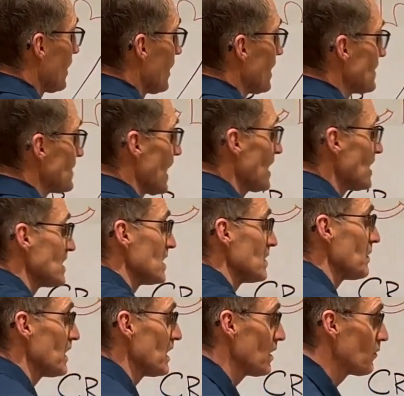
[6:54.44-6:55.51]
is
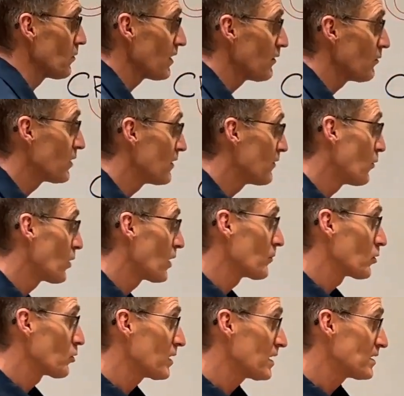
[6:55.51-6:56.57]
ATP, and we reform
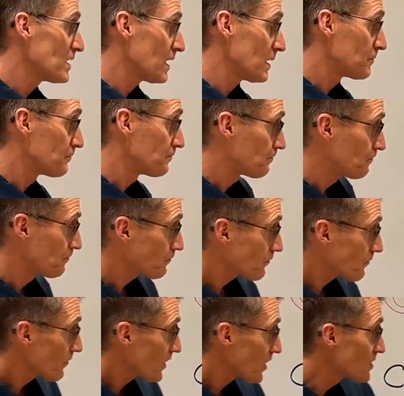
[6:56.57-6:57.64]
creatine.
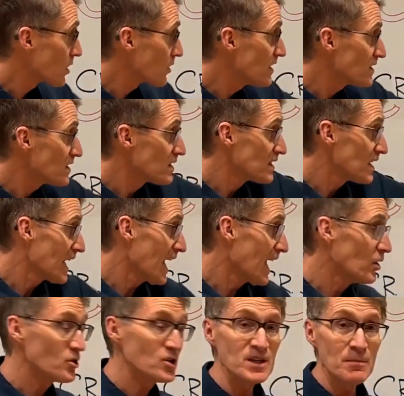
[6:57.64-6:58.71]
So this is an
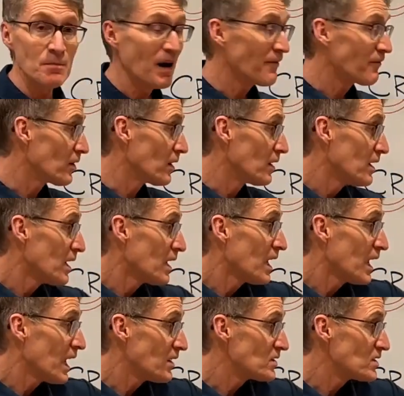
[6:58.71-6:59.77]
energy buffer.
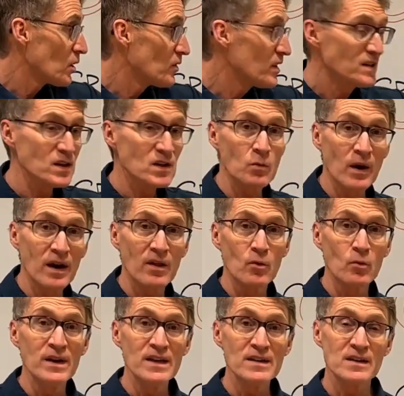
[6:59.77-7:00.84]
And so this is one of the
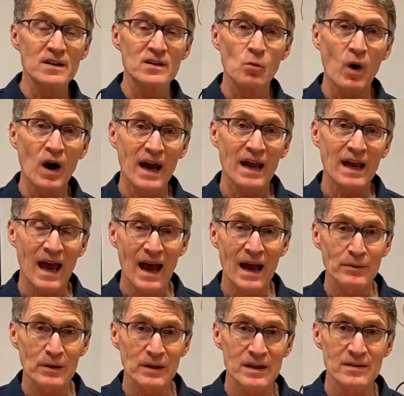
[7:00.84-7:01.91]
reasons why
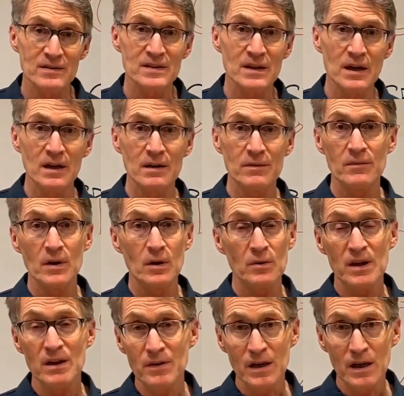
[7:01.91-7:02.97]
athletes,
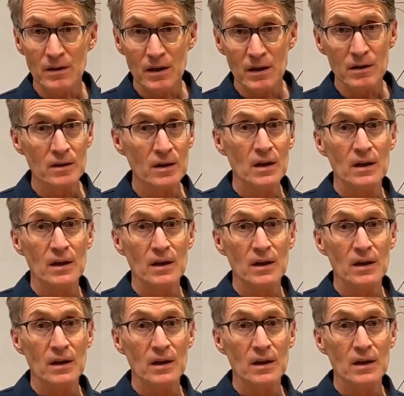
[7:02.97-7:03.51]
even in the